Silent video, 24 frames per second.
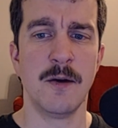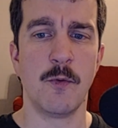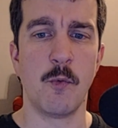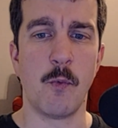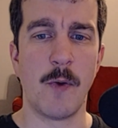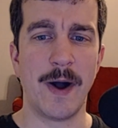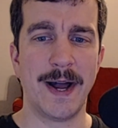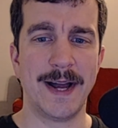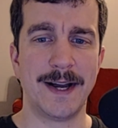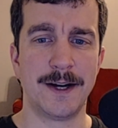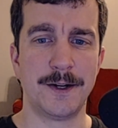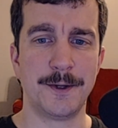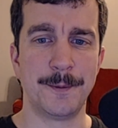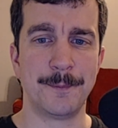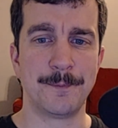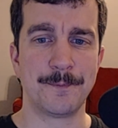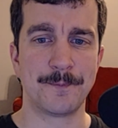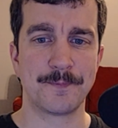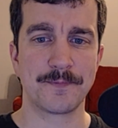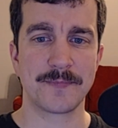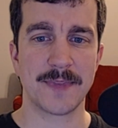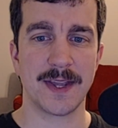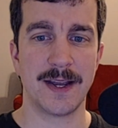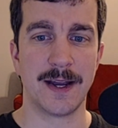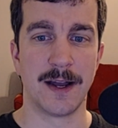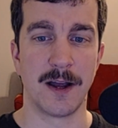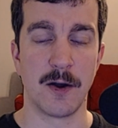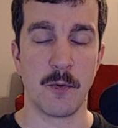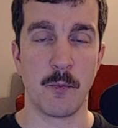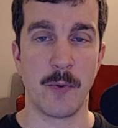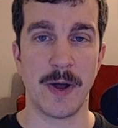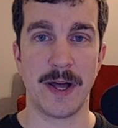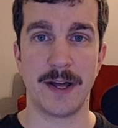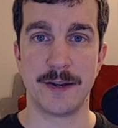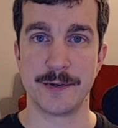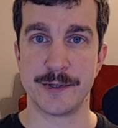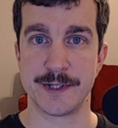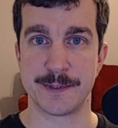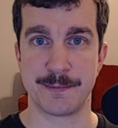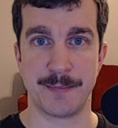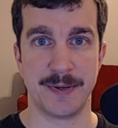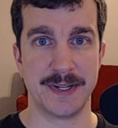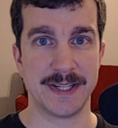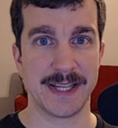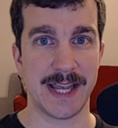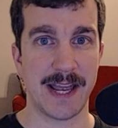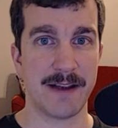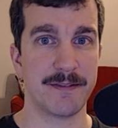while just
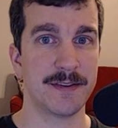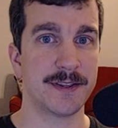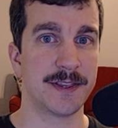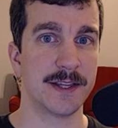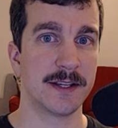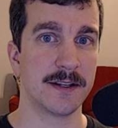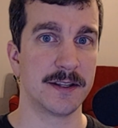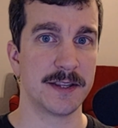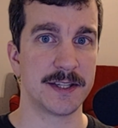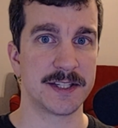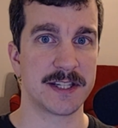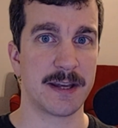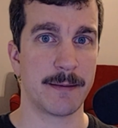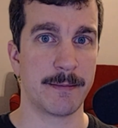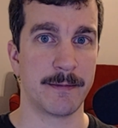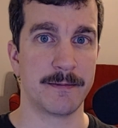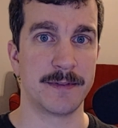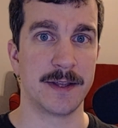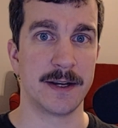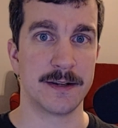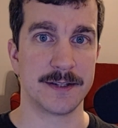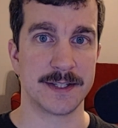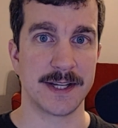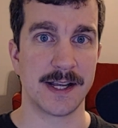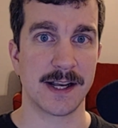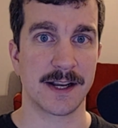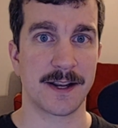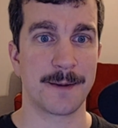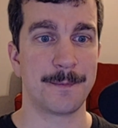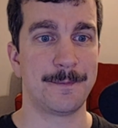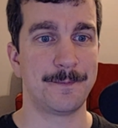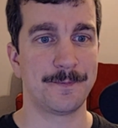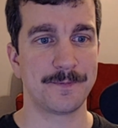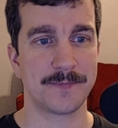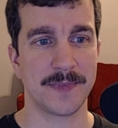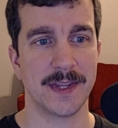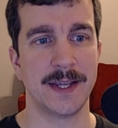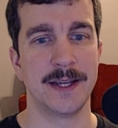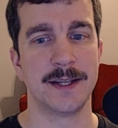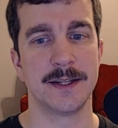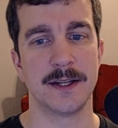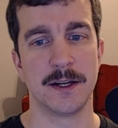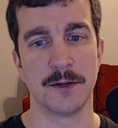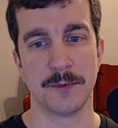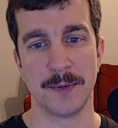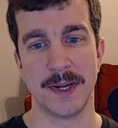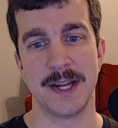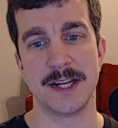putting everything on the top of their deck
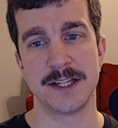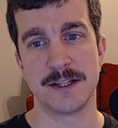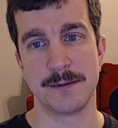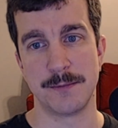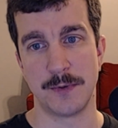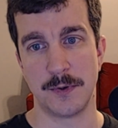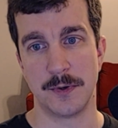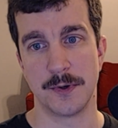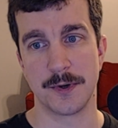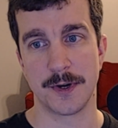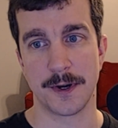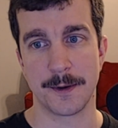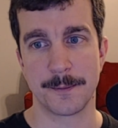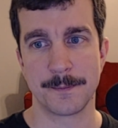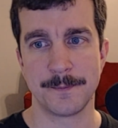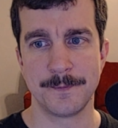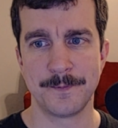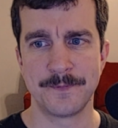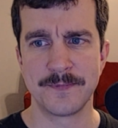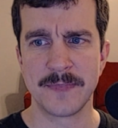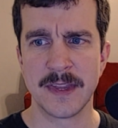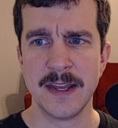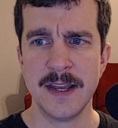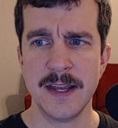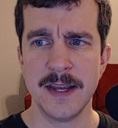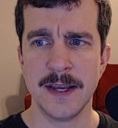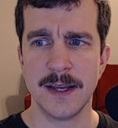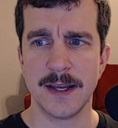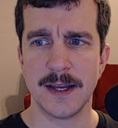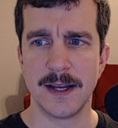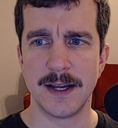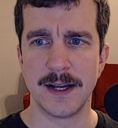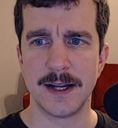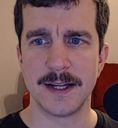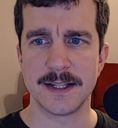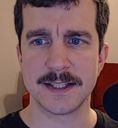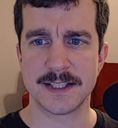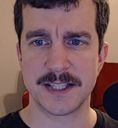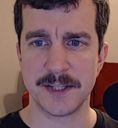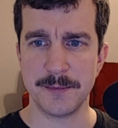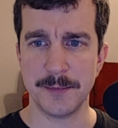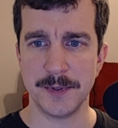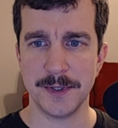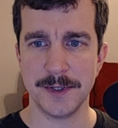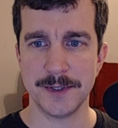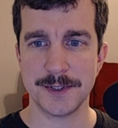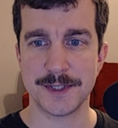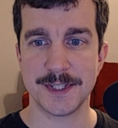in a random order.
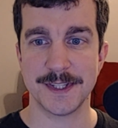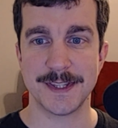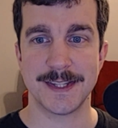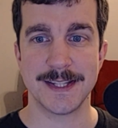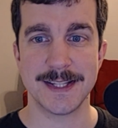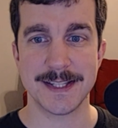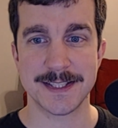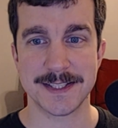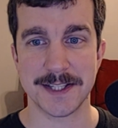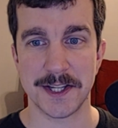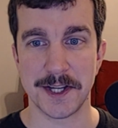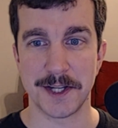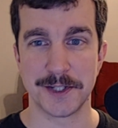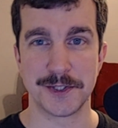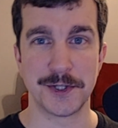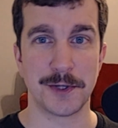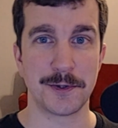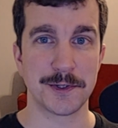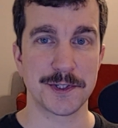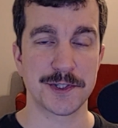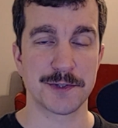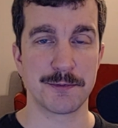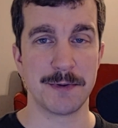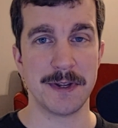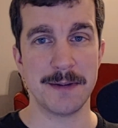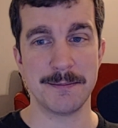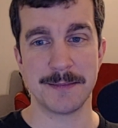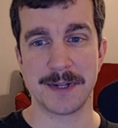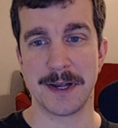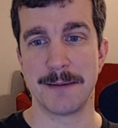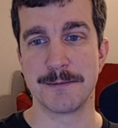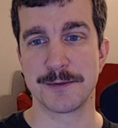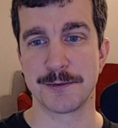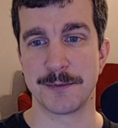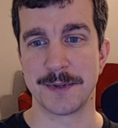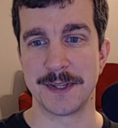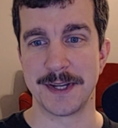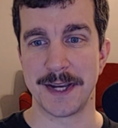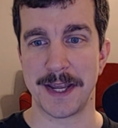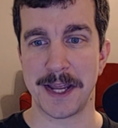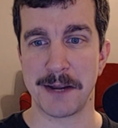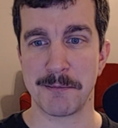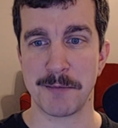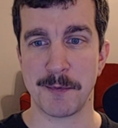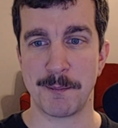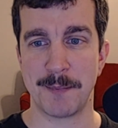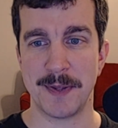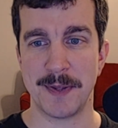Similar to this, Adult Swim comes with an Amber